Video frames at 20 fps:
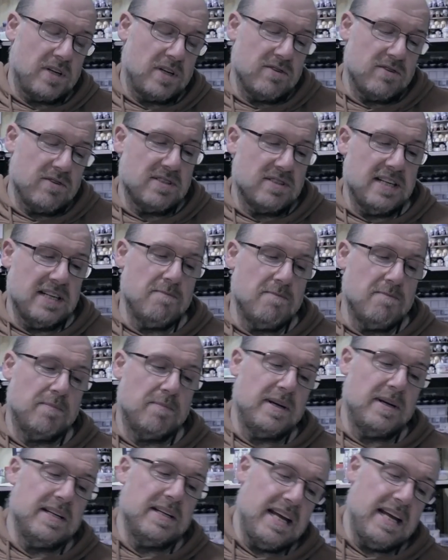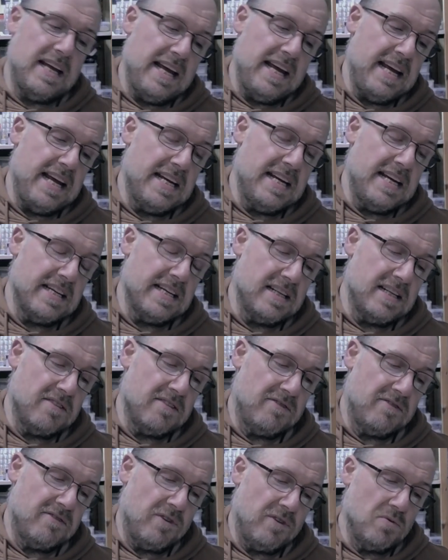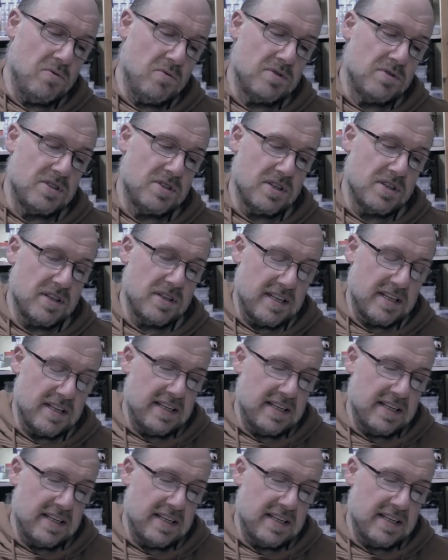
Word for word: goes limp and he uh, falls to